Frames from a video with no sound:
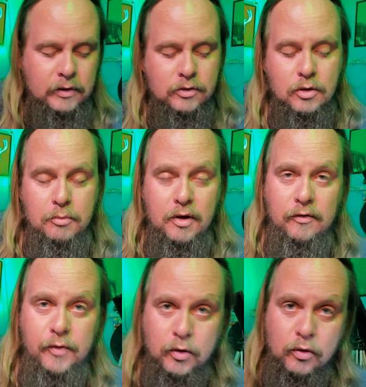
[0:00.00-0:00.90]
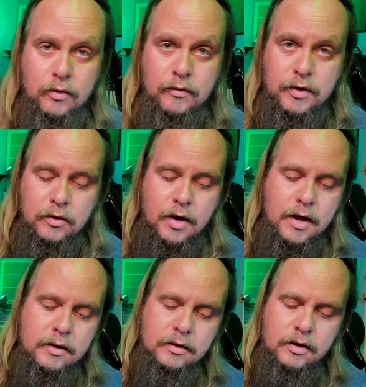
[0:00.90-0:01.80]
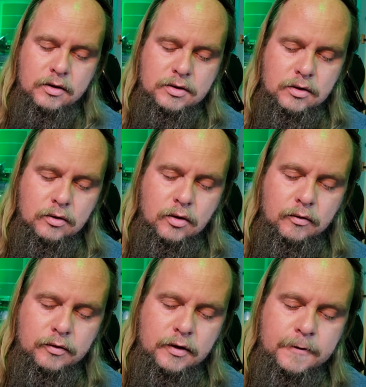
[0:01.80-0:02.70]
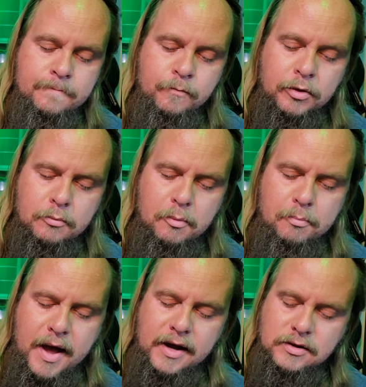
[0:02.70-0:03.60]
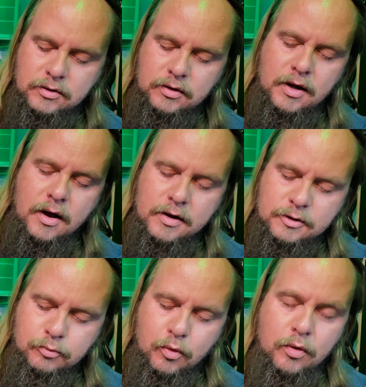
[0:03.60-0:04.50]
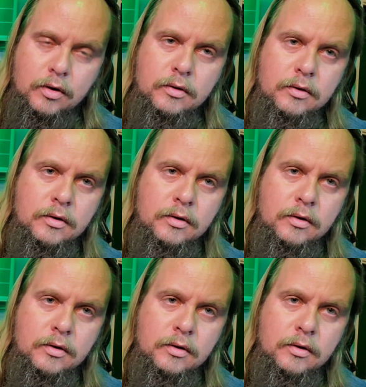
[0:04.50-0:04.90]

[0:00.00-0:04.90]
It's going to be a folder review here soon, hopefully. But back to the Osborne.